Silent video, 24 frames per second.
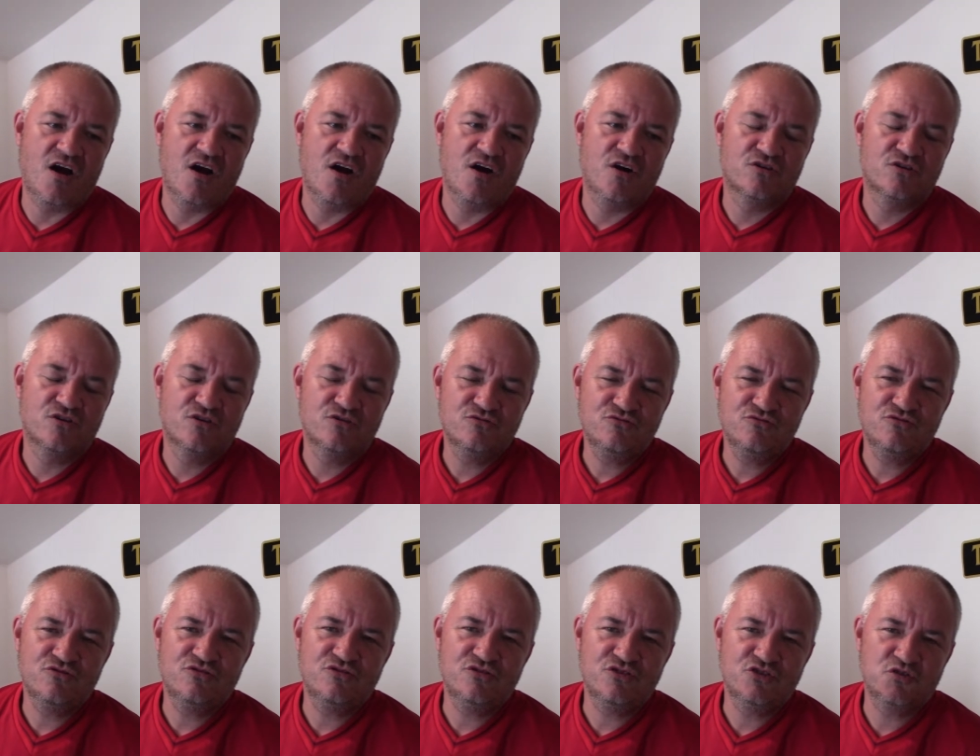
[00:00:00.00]

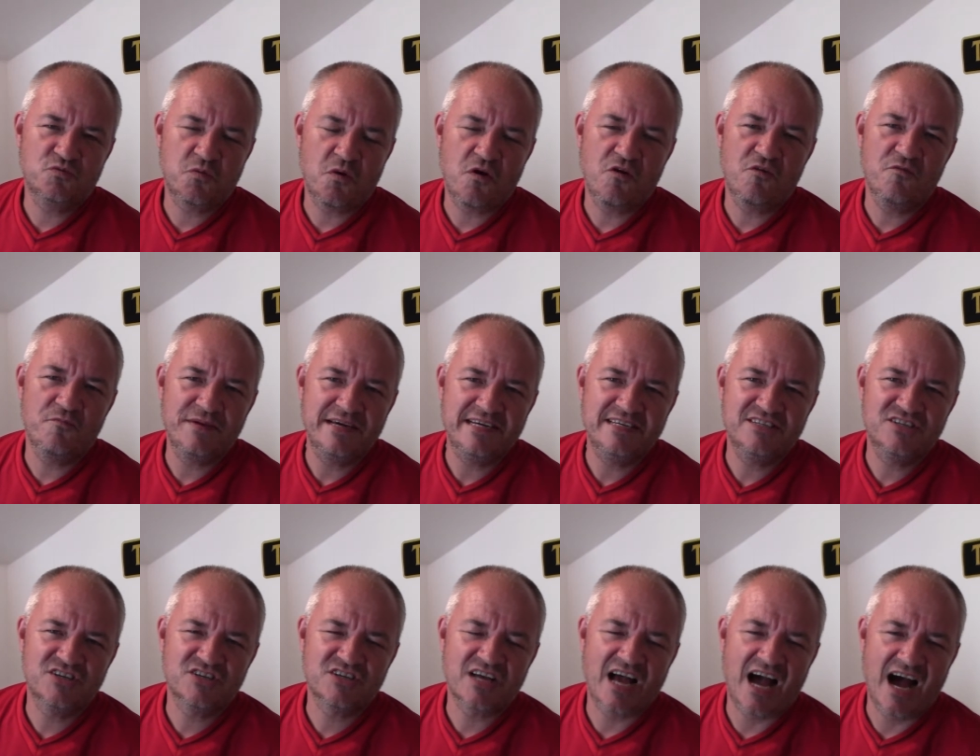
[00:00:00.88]
112
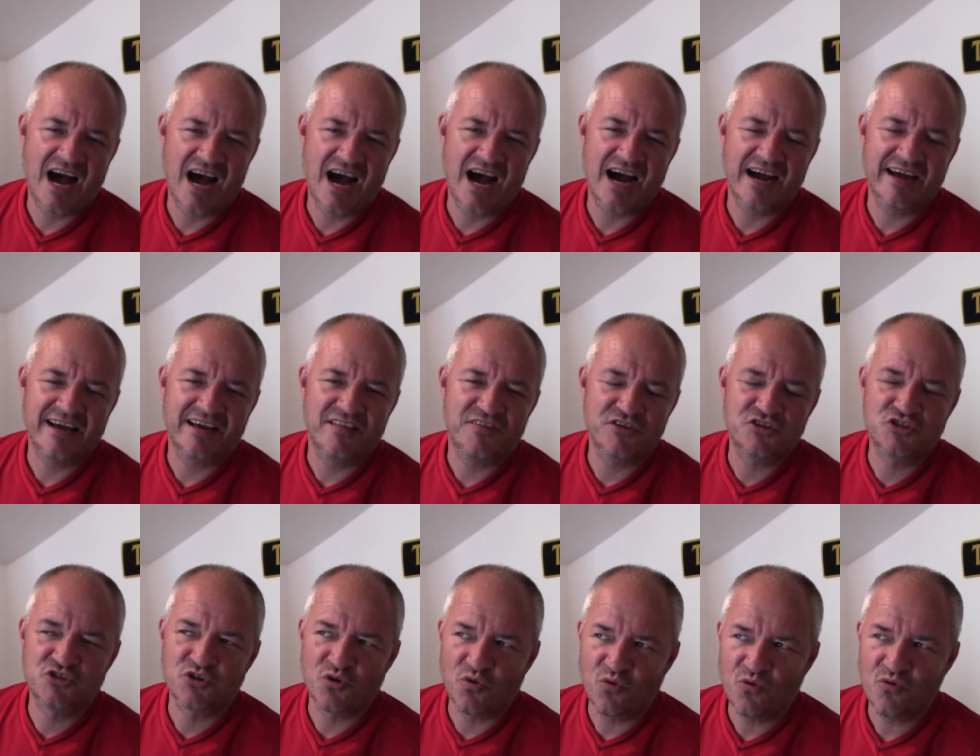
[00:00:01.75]
metres high, the
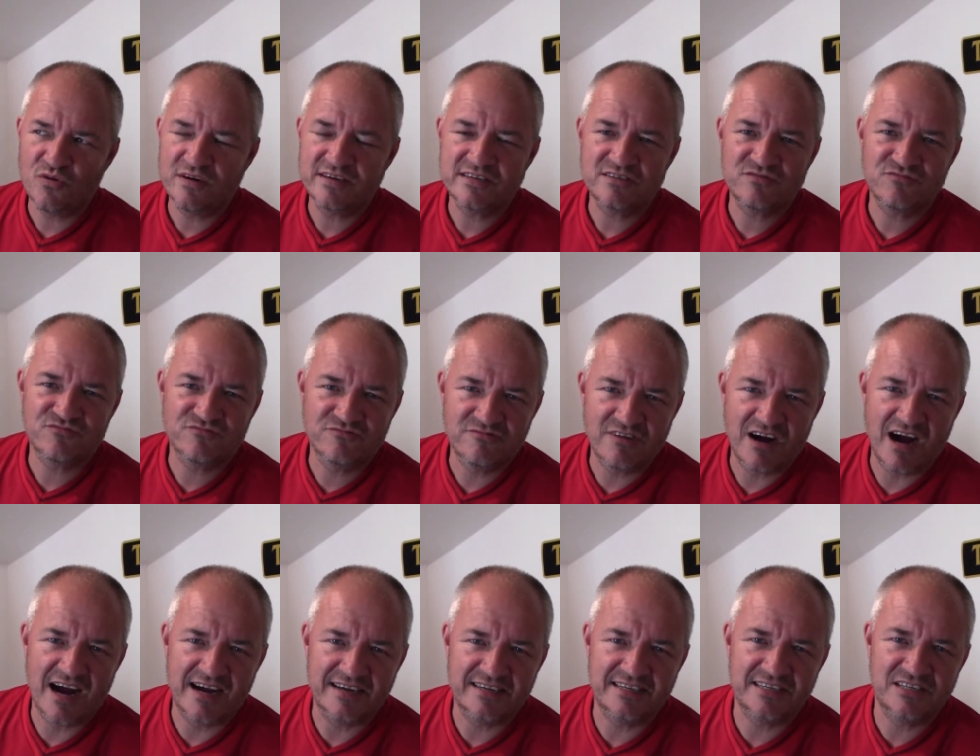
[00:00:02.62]
tallest
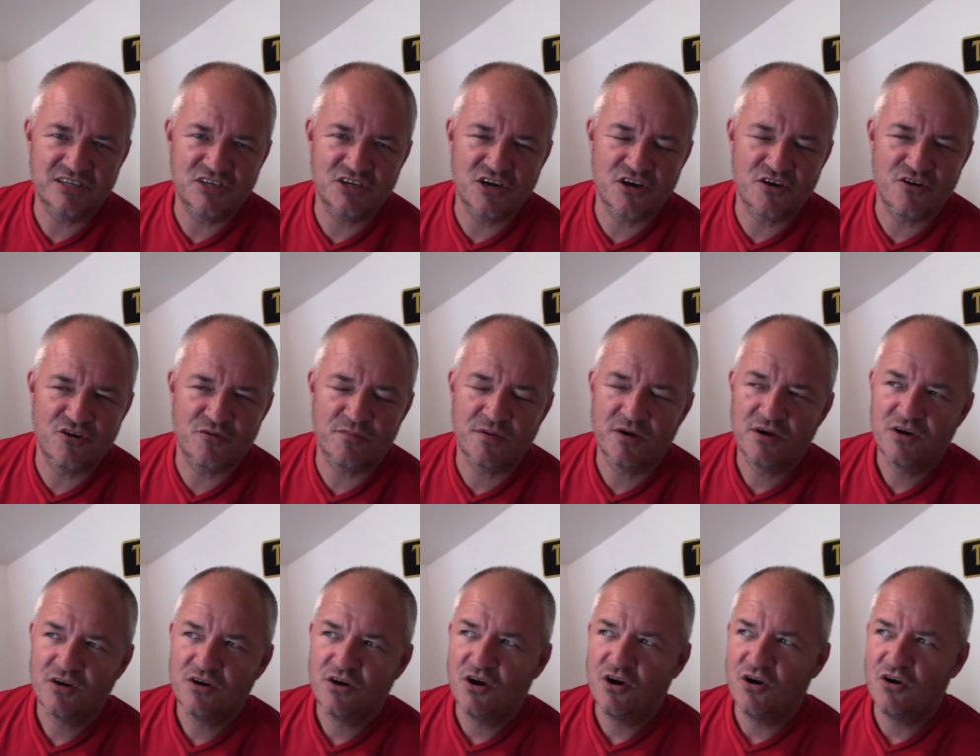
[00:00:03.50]
ride in Europe.
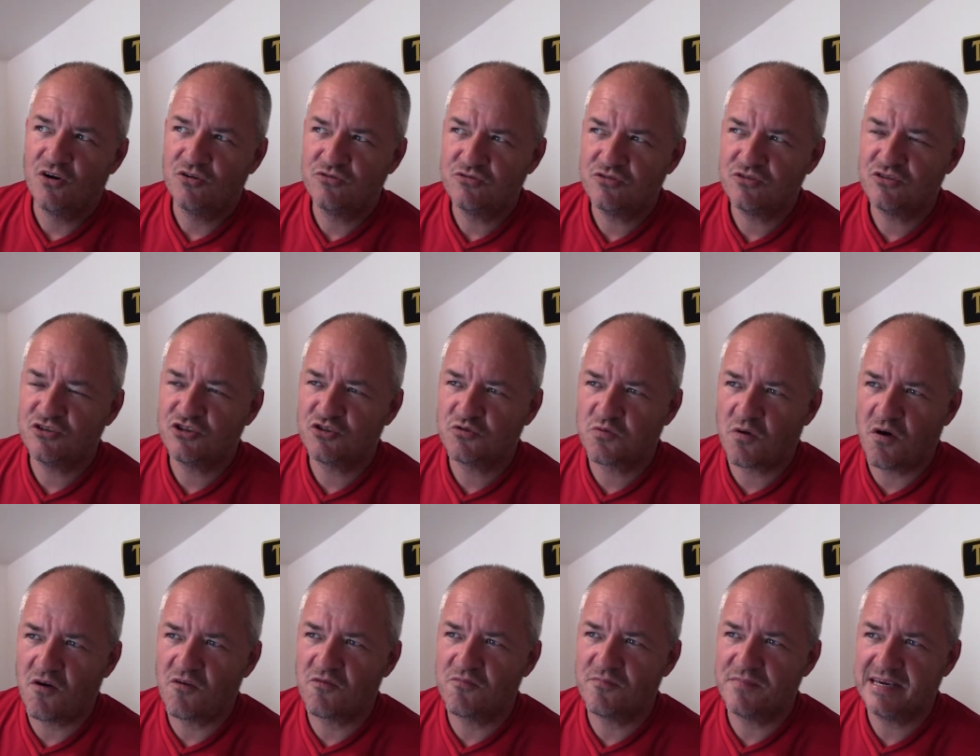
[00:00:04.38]

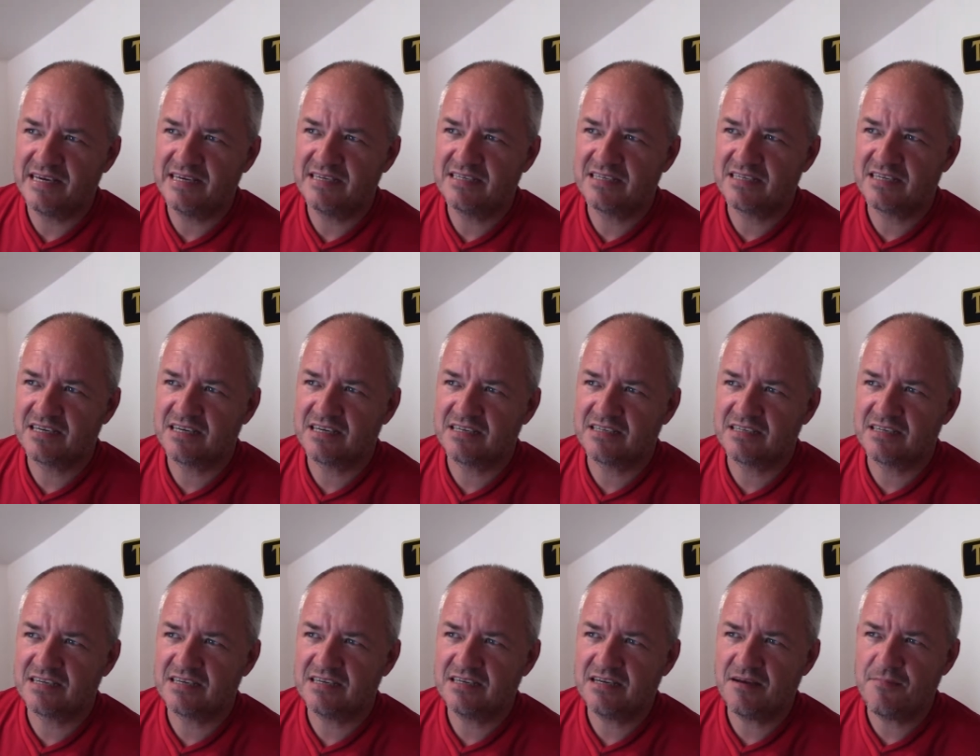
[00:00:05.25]
112 metres
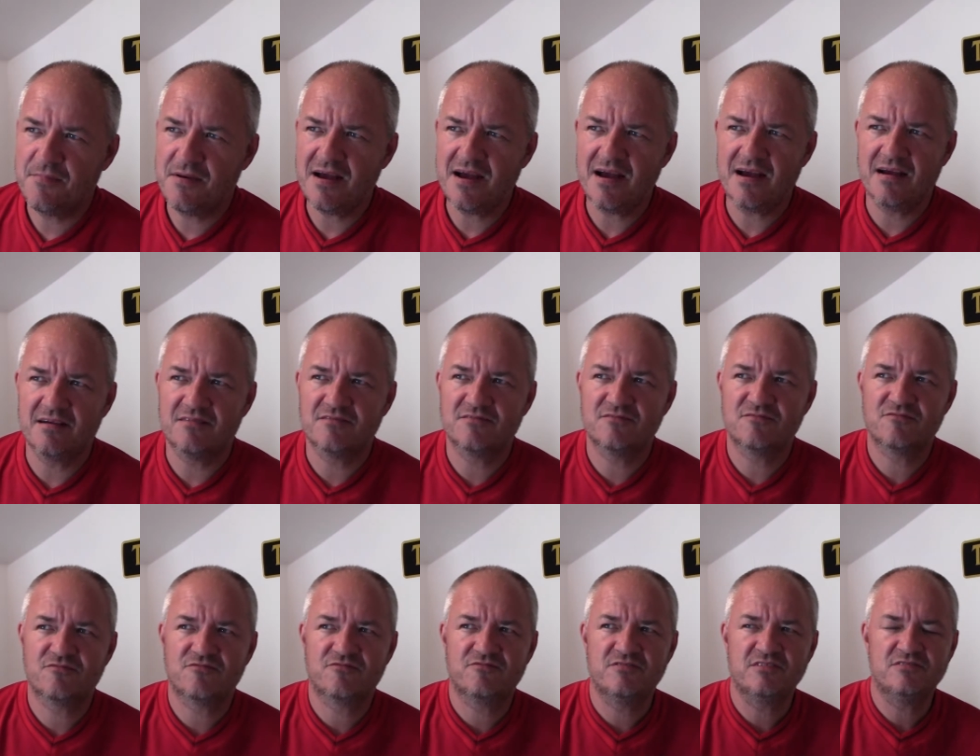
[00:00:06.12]
is about
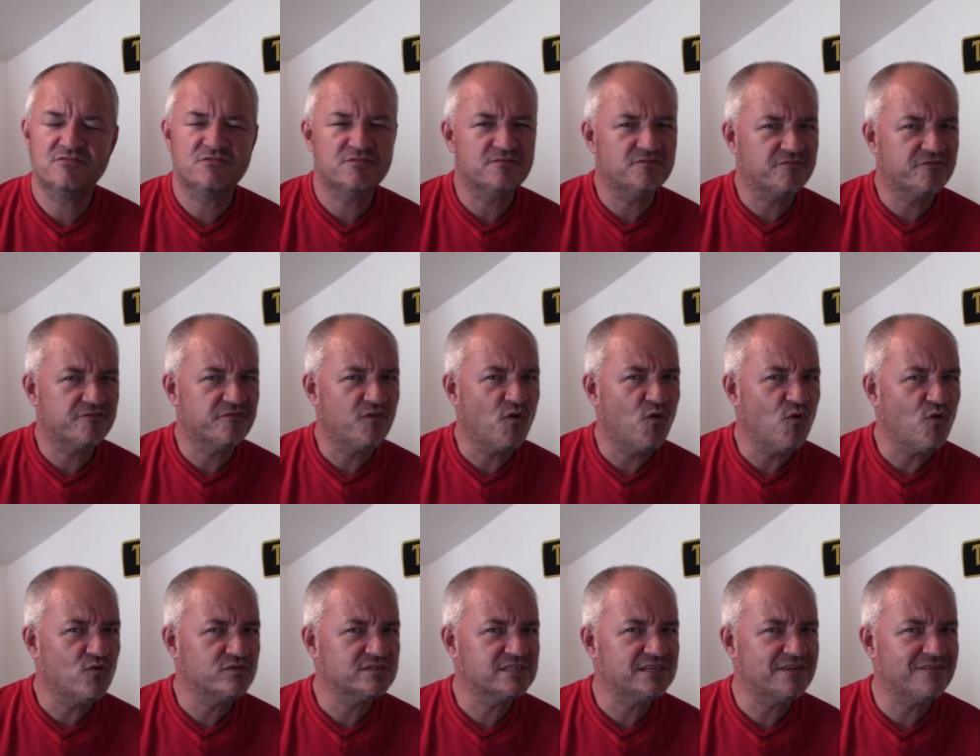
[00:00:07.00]

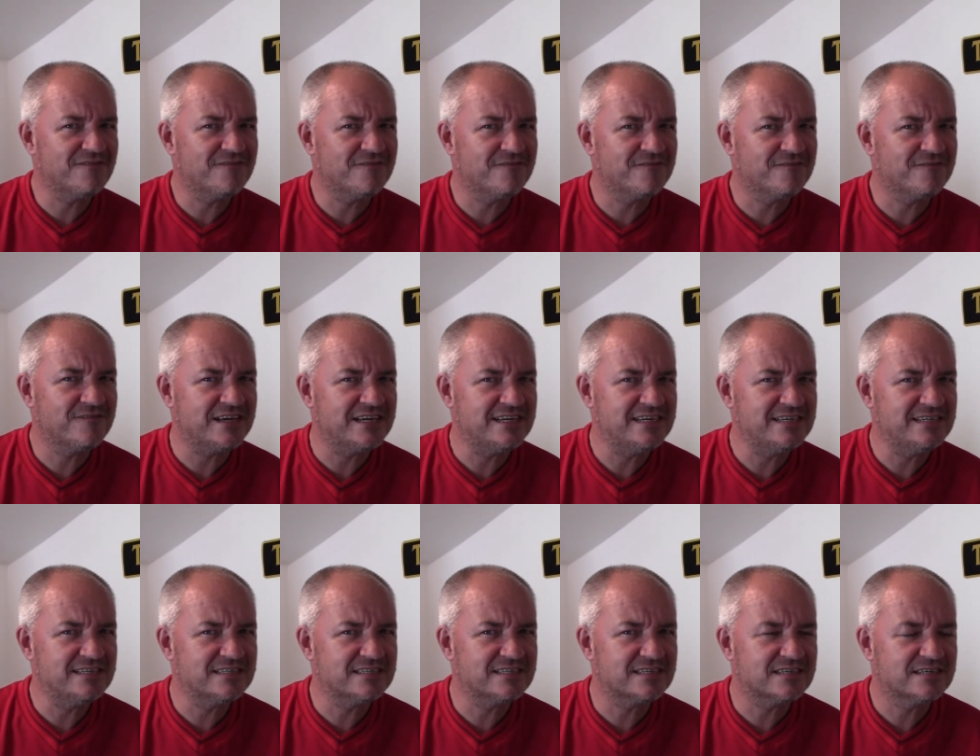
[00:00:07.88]
340
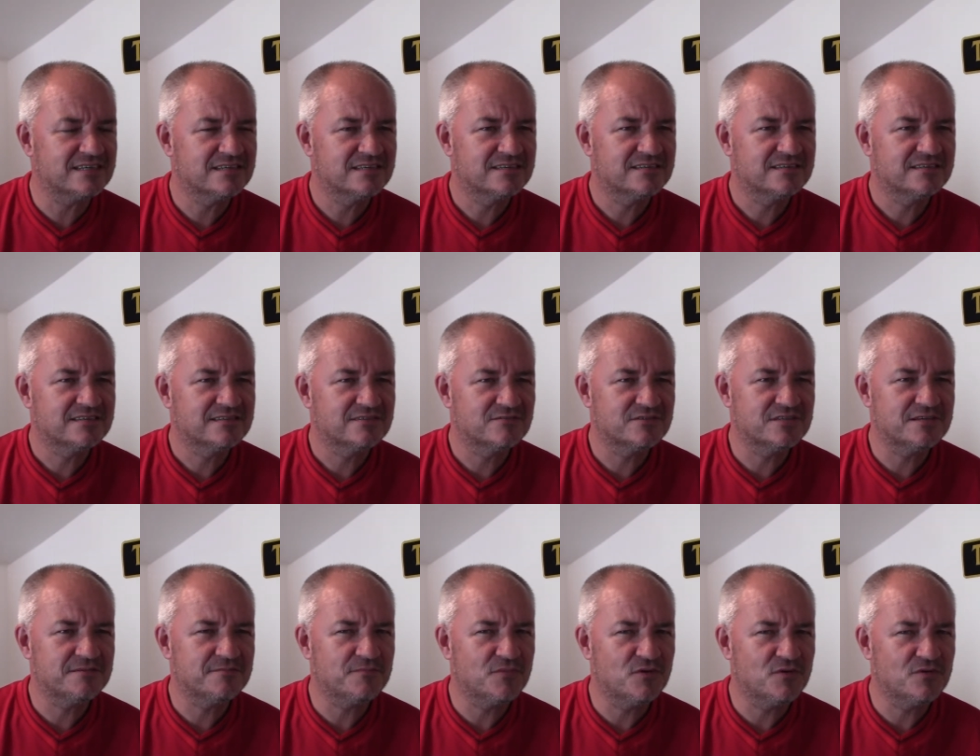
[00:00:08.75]
feet, or is
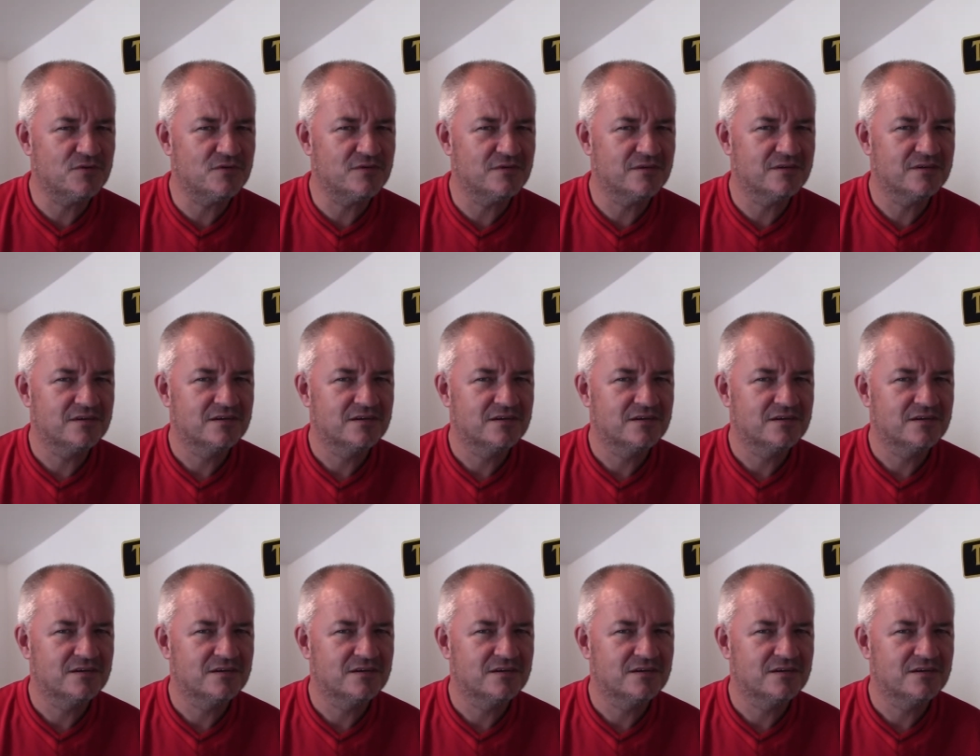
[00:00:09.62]
it more?